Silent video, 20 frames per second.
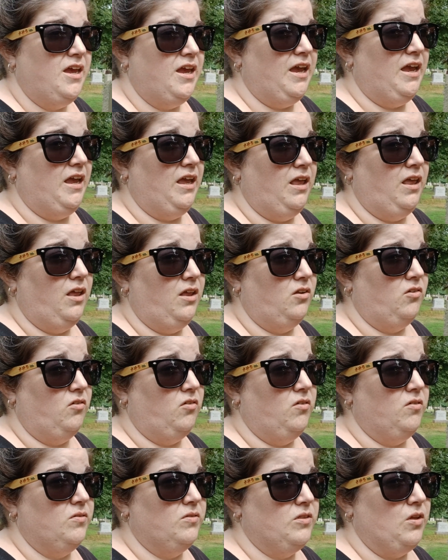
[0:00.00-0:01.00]

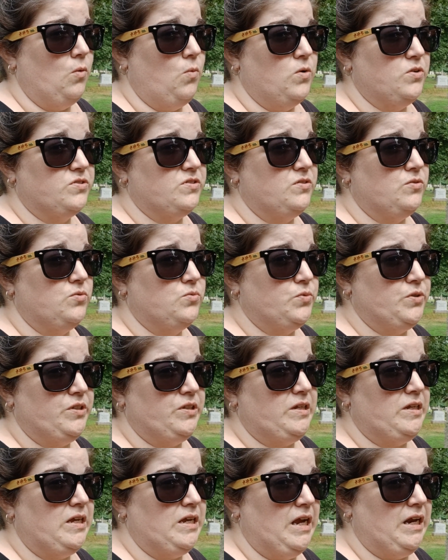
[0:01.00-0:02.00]
And there wasn't
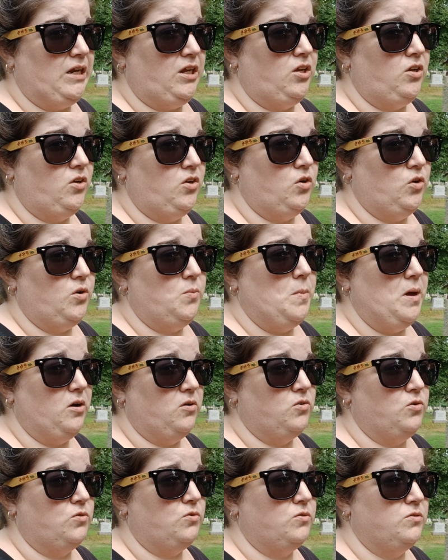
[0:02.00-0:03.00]
really any good
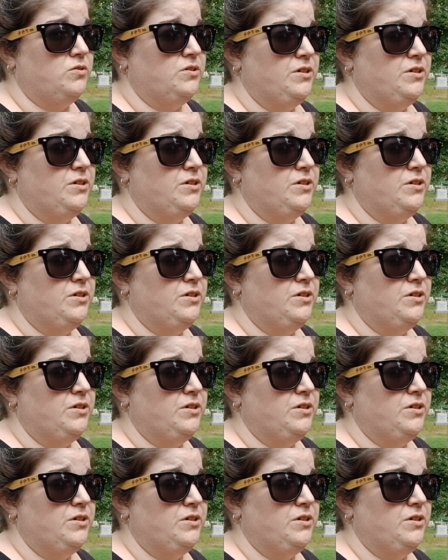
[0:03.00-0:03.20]
medical